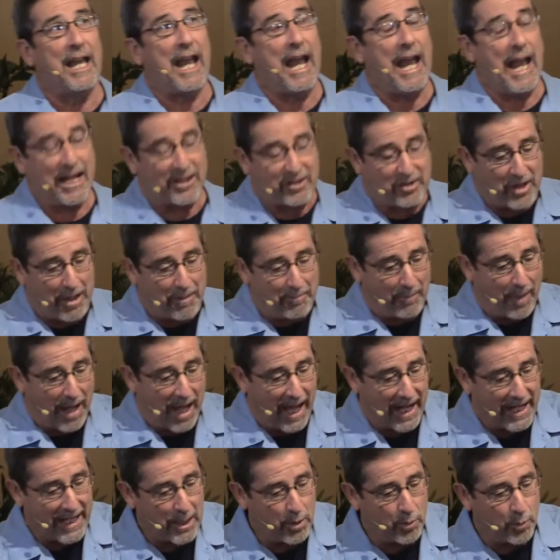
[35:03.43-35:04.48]
at
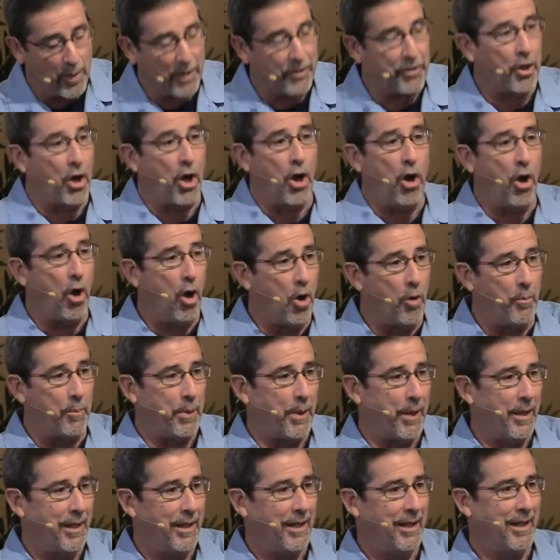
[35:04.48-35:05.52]
somebody with the hope
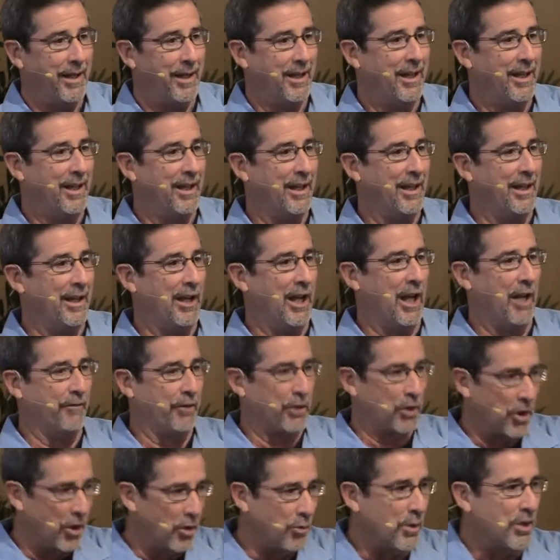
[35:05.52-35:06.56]
of a
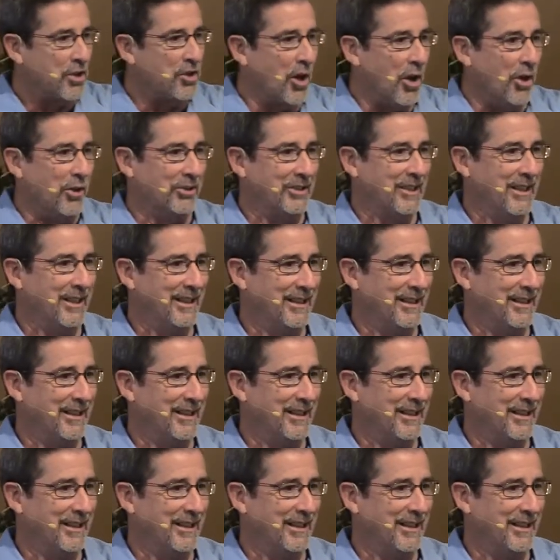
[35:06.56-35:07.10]
good result.